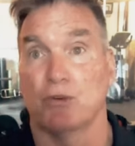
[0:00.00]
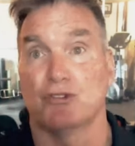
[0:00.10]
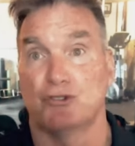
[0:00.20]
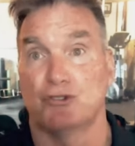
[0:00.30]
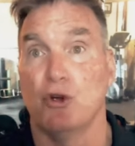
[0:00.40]

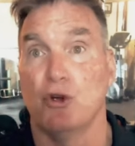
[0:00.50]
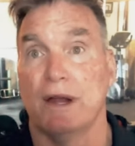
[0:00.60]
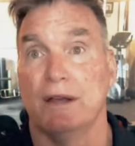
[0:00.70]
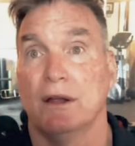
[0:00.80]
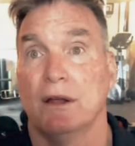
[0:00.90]
was
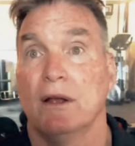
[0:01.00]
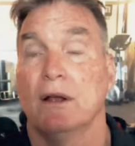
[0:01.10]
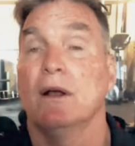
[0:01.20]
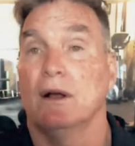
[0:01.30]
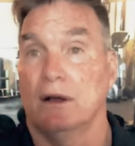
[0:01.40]
doing
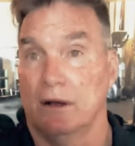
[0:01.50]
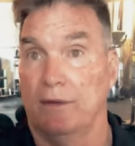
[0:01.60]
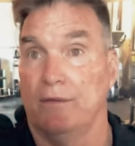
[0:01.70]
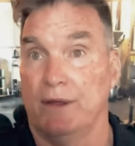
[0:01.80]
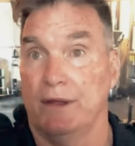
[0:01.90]

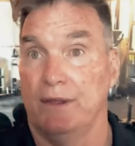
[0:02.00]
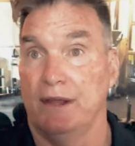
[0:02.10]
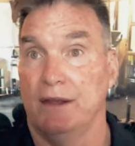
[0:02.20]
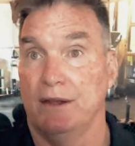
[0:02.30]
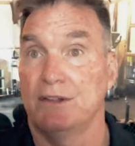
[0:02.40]

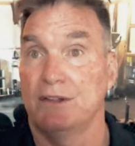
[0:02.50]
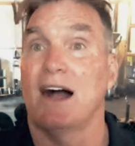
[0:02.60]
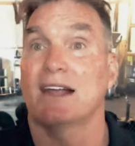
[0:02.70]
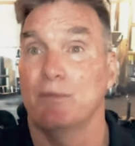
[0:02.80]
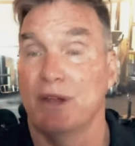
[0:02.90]
the
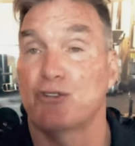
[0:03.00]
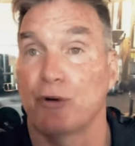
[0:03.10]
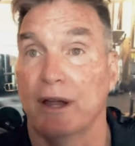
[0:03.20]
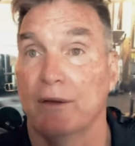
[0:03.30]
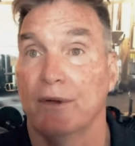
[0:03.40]
documentary